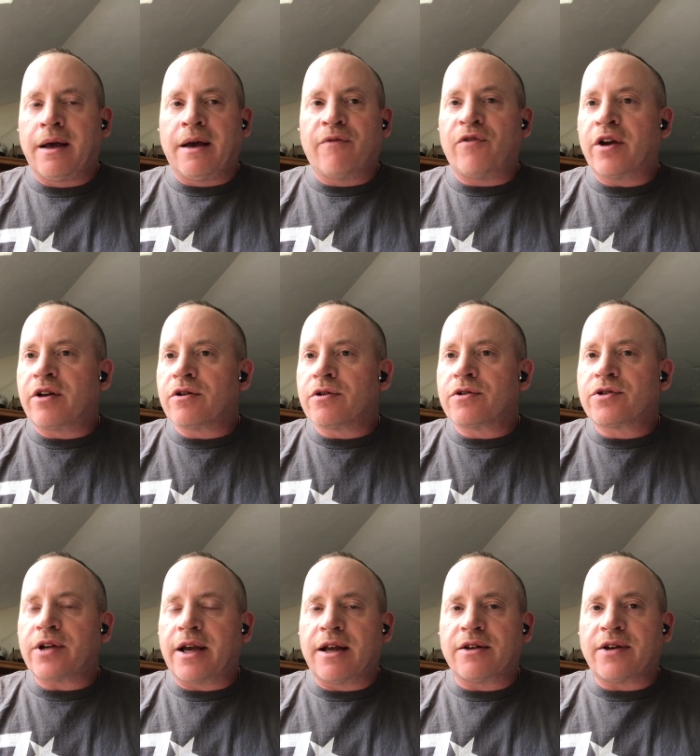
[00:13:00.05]
figures,
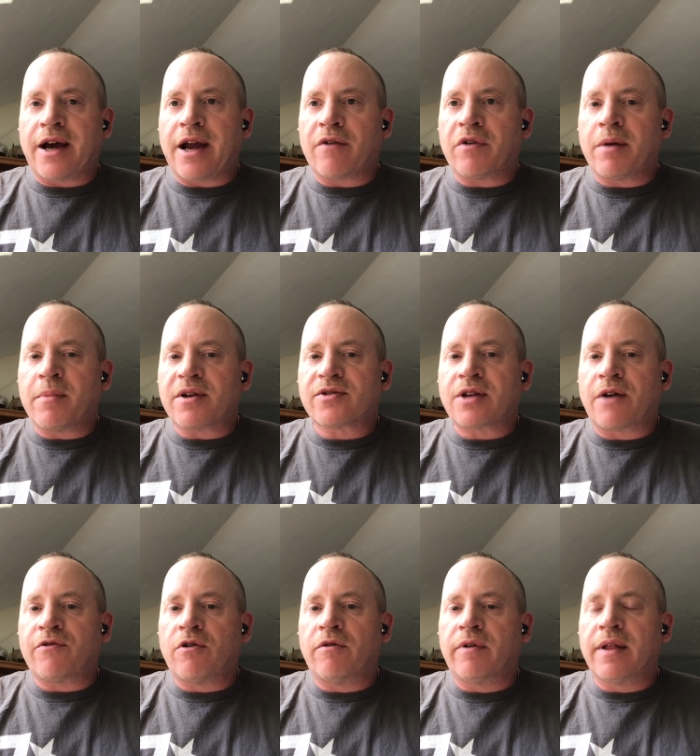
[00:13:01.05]
and diorama
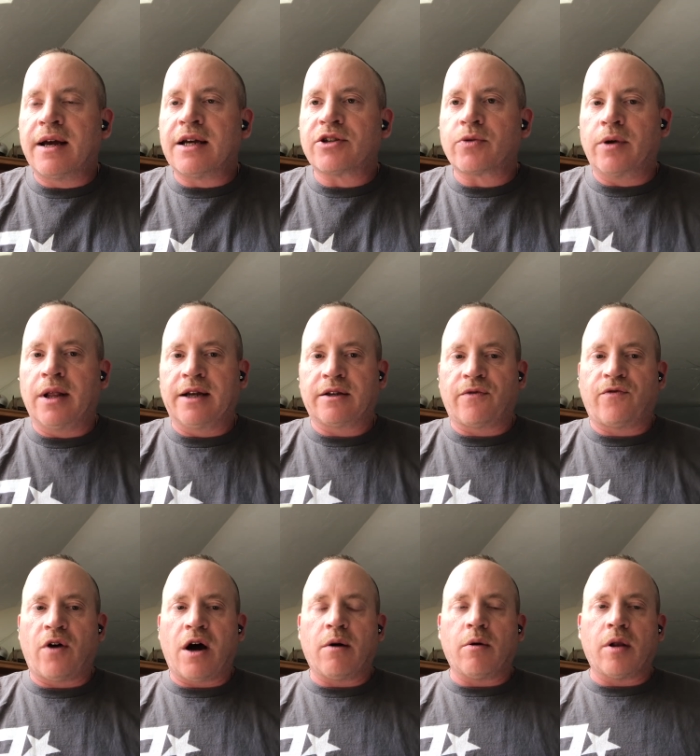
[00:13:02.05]
stuff over there, so we like to
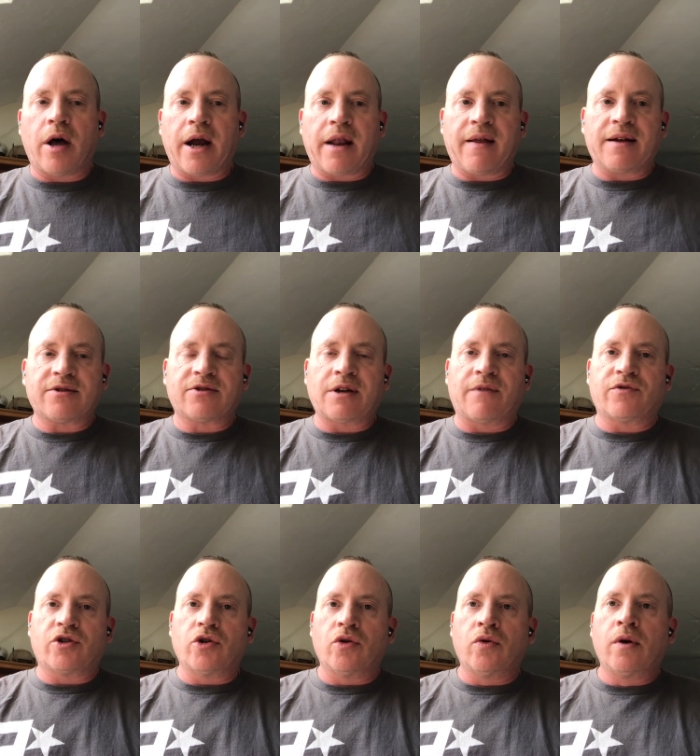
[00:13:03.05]
follow a lot of that stuff
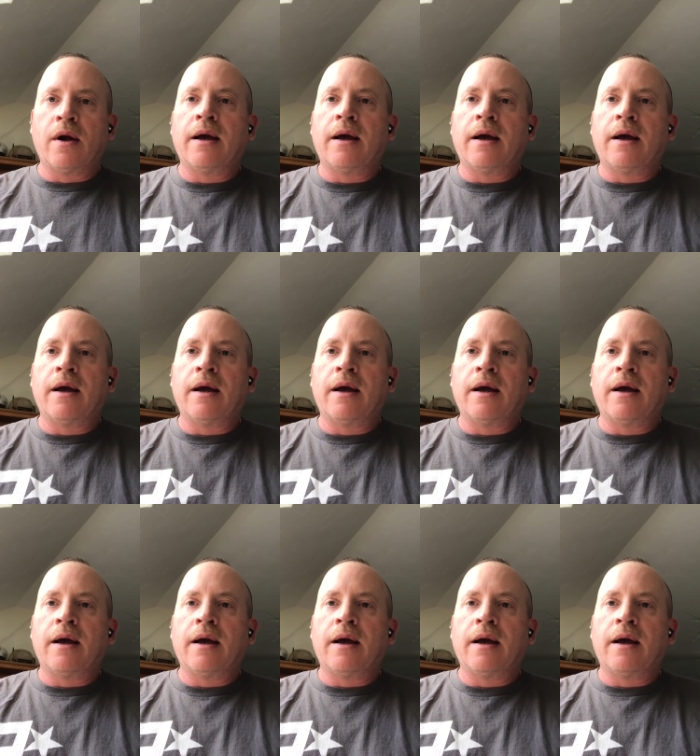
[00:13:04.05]
too.